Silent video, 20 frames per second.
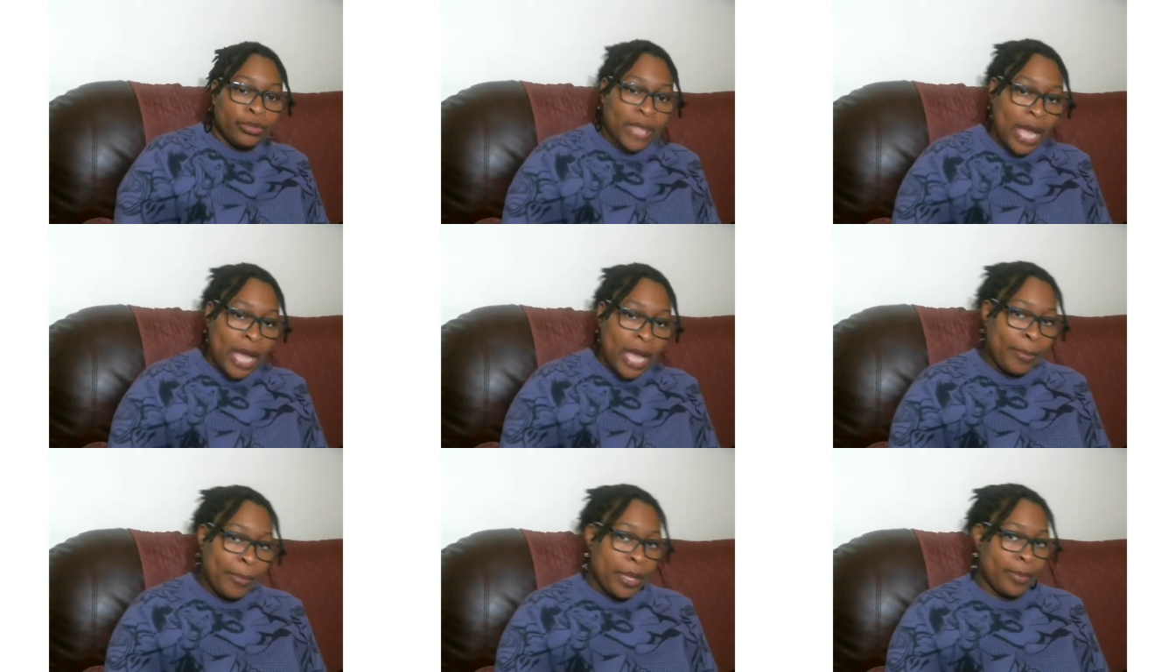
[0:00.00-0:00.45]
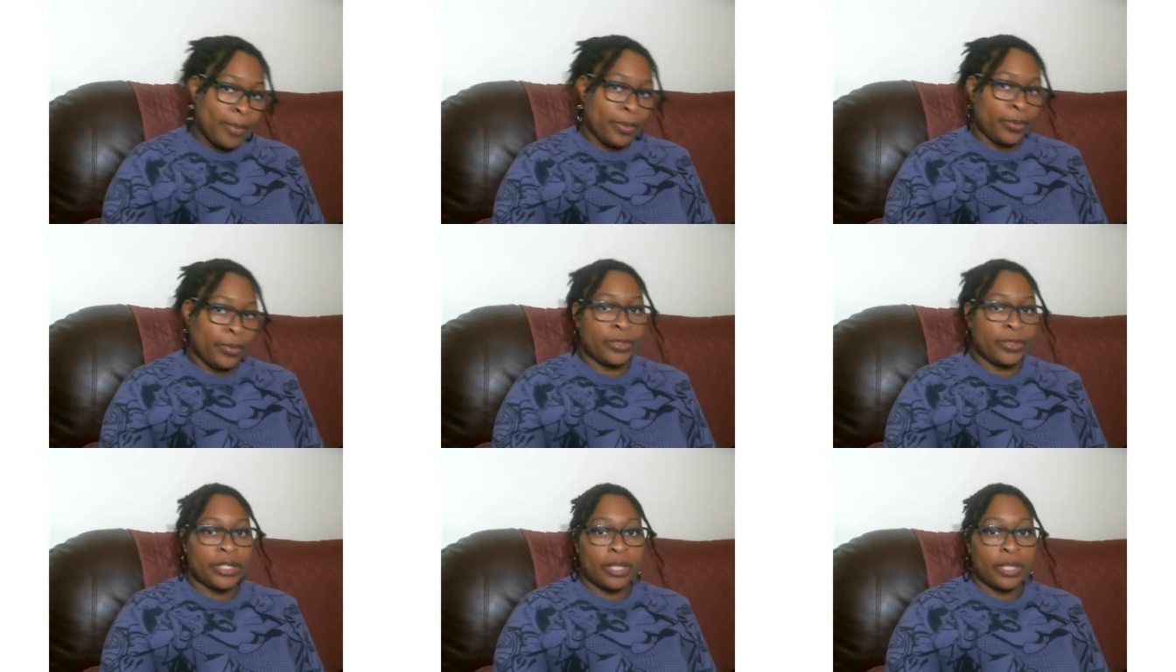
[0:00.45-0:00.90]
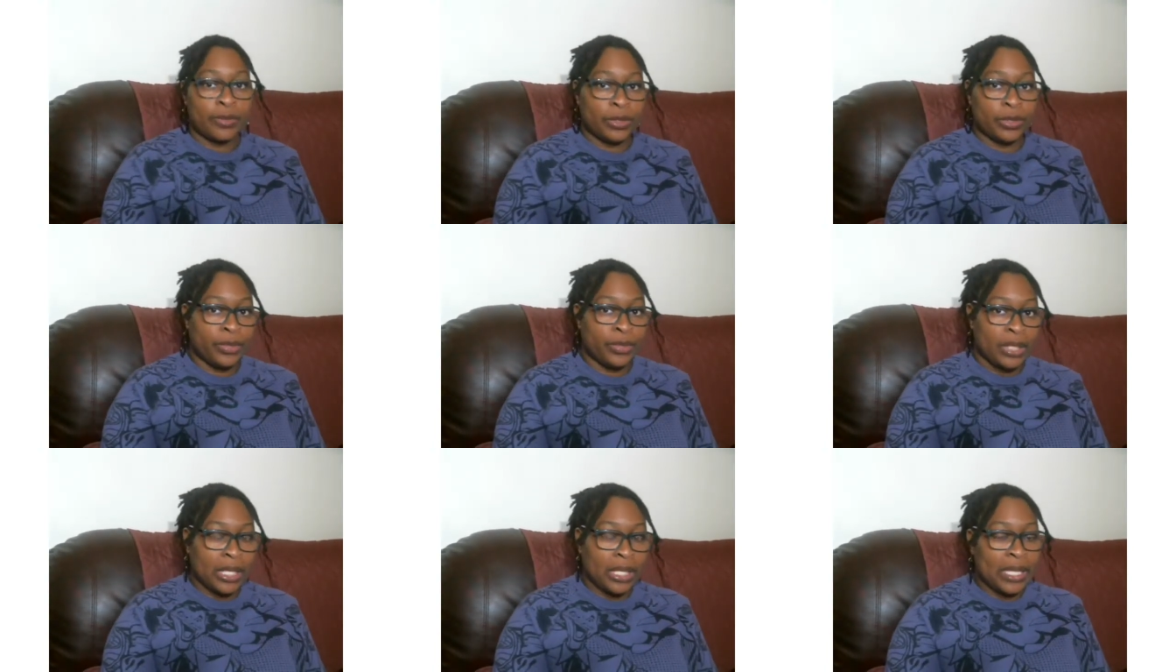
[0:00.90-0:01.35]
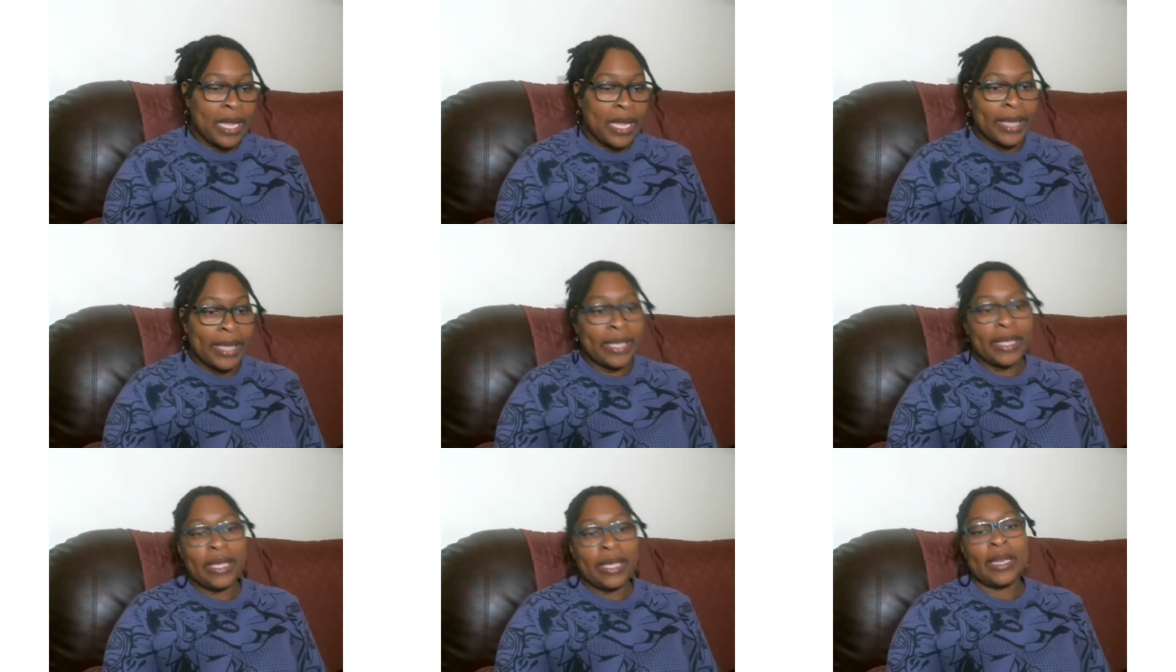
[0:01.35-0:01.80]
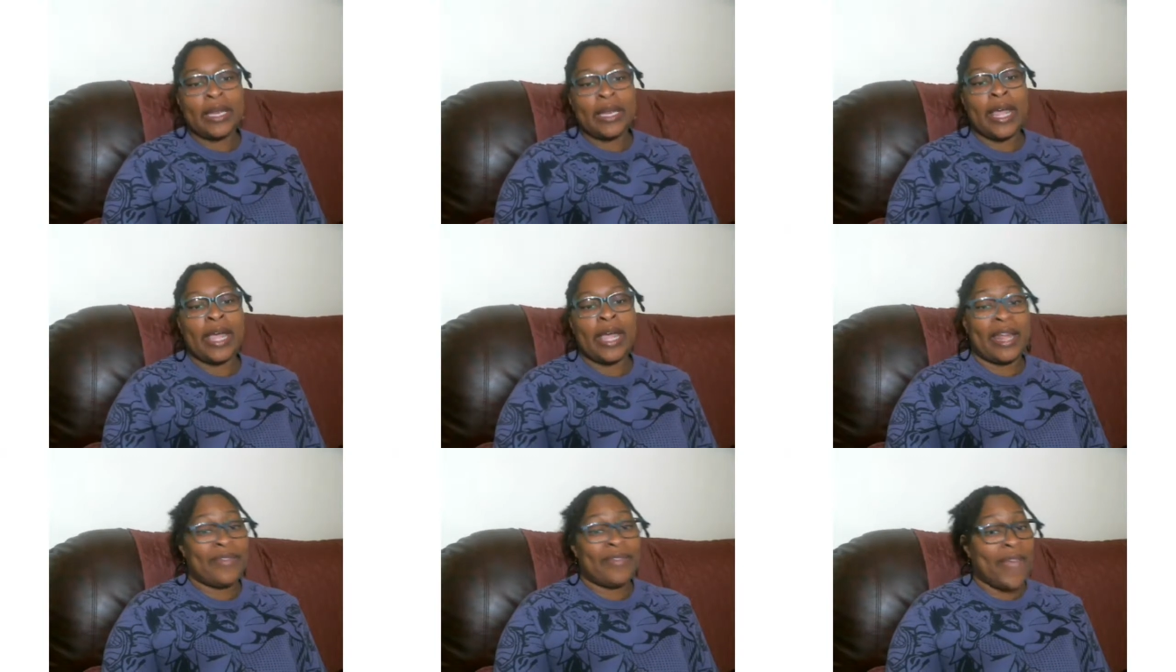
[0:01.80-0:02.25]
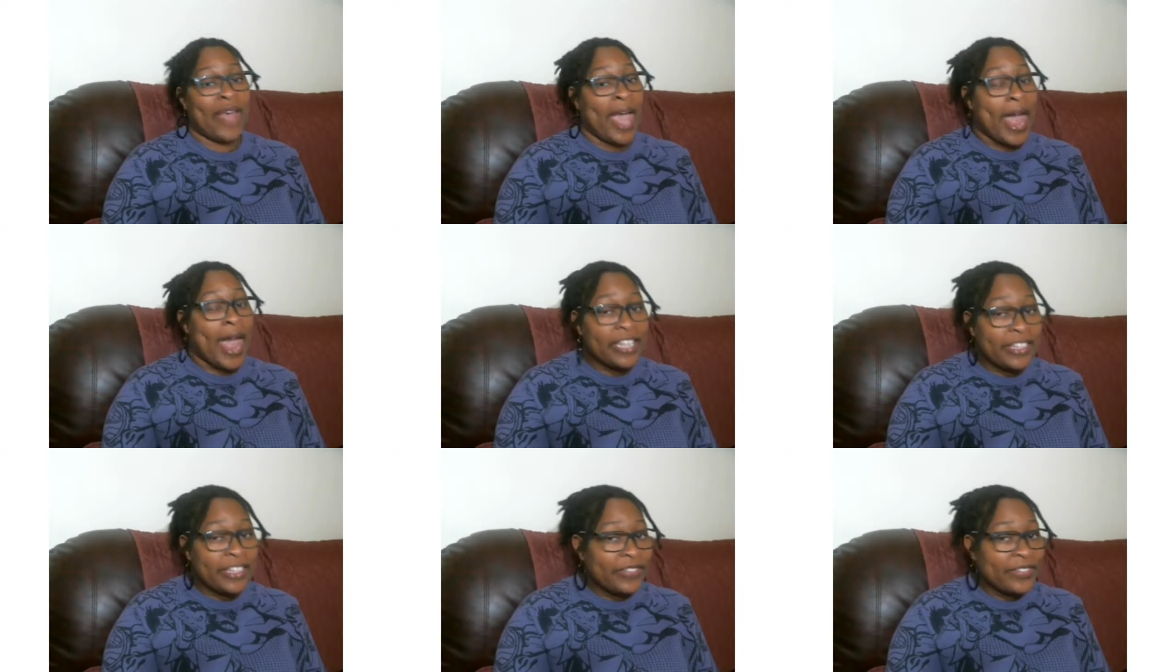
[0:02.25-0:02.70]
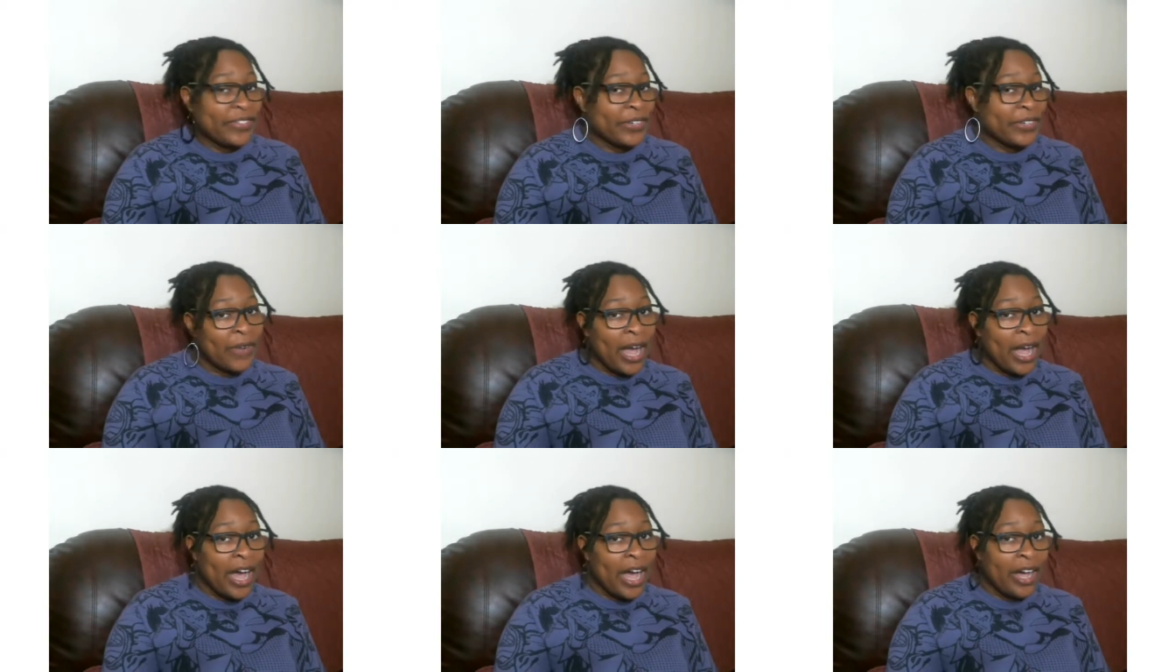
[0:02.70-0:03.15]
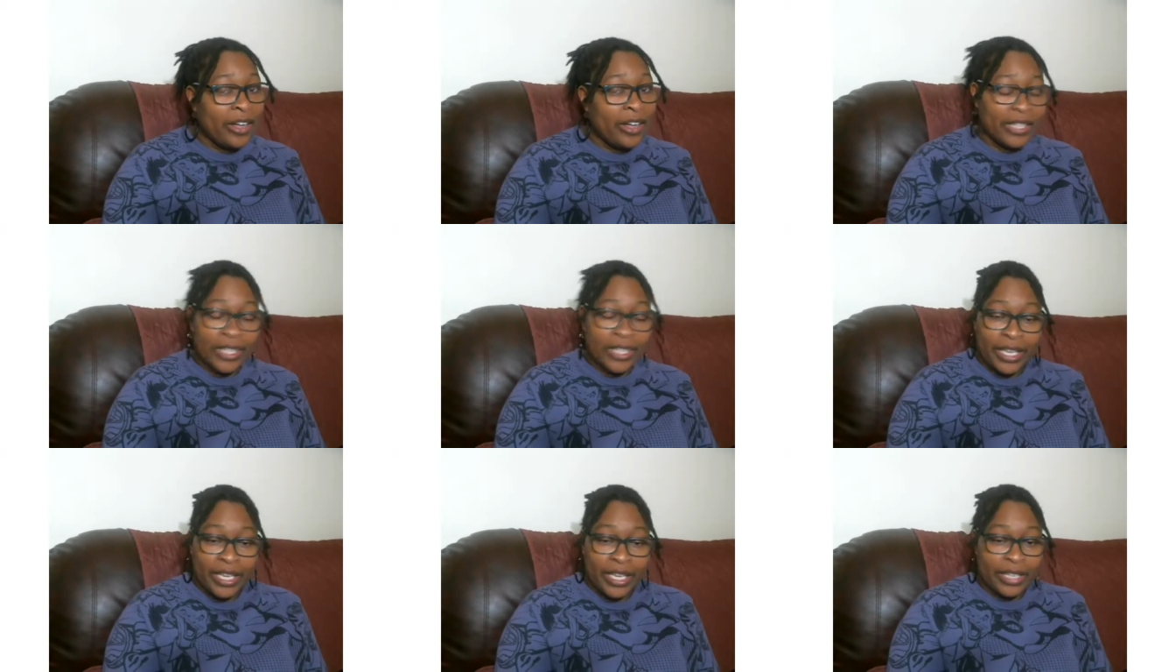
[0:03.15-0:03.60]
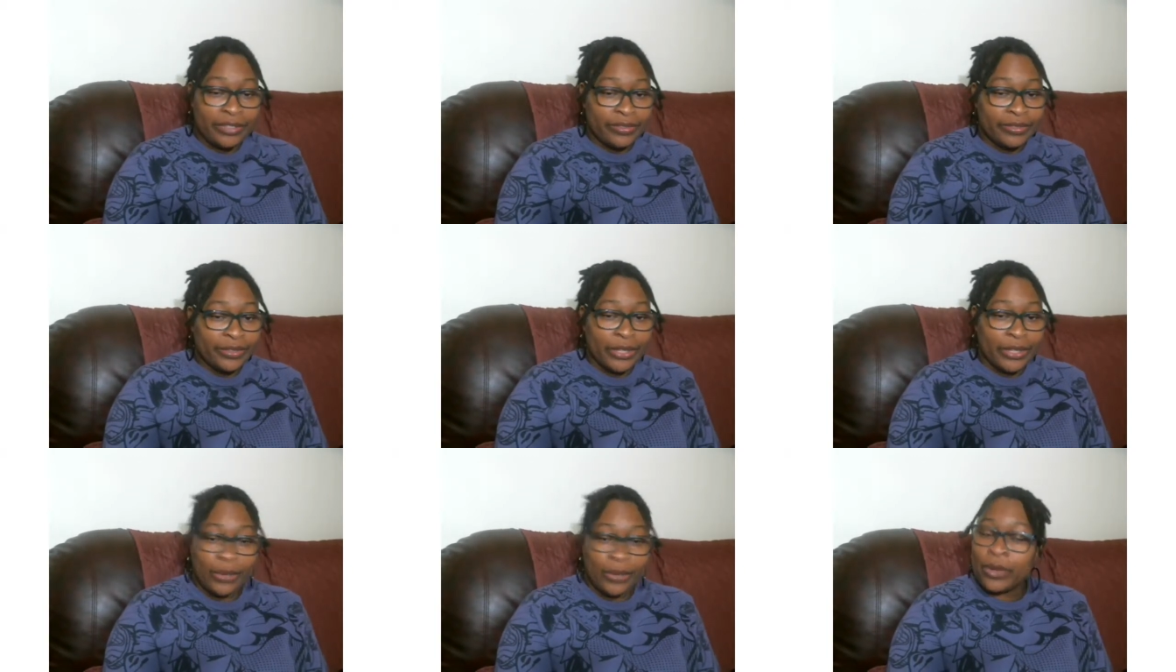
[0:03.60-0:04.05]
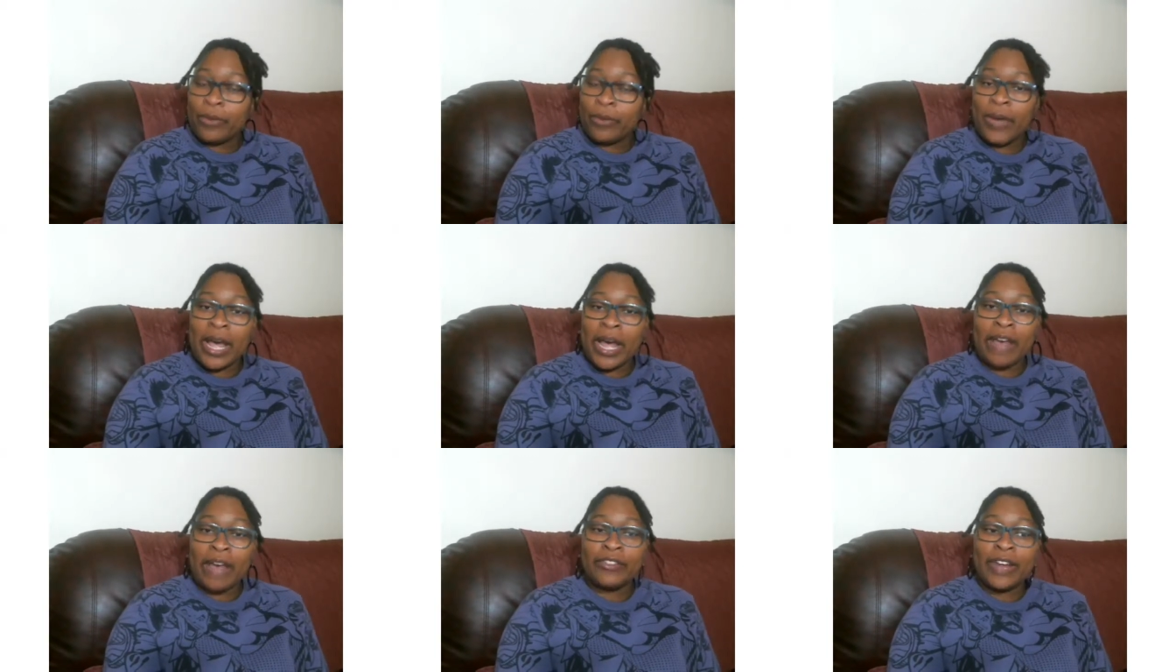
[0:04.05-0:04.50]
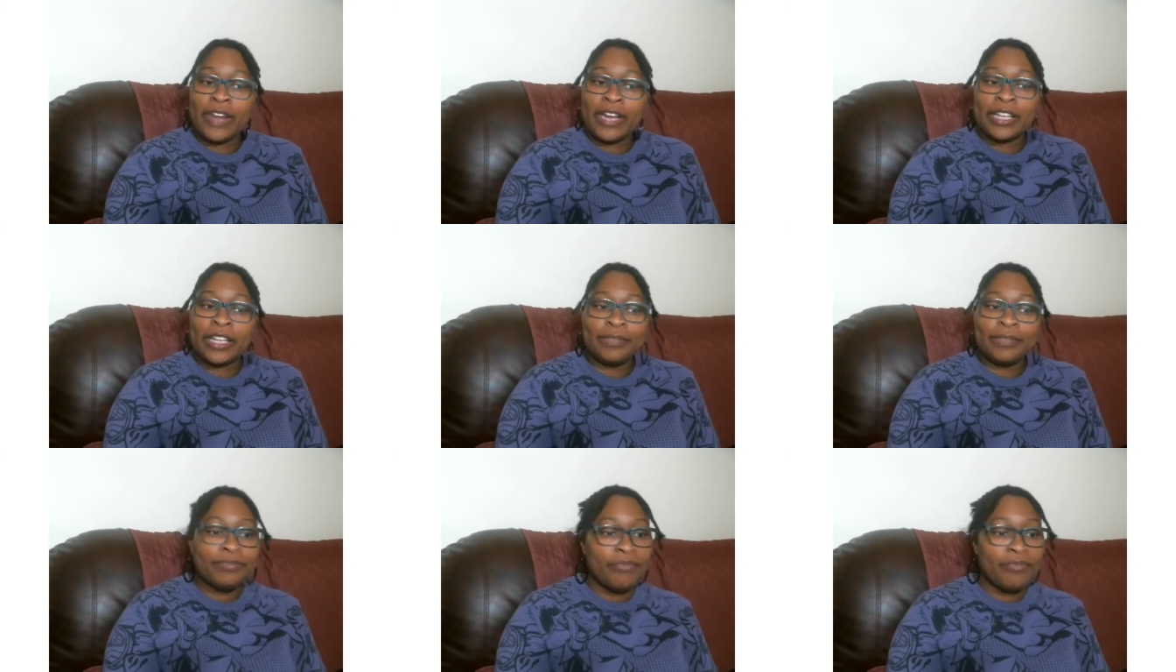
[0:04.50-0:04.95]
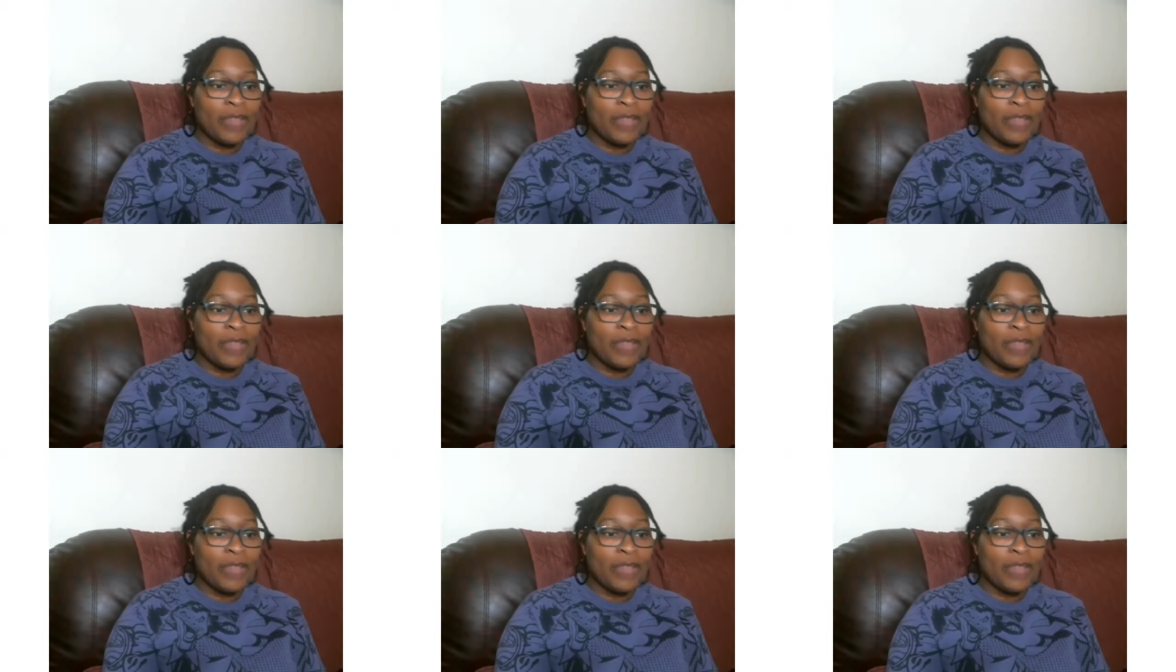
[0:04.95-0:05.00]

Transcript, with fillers: A lot of people seem to really like it, and I've had it for a while. Again, don't know why I haven't read it.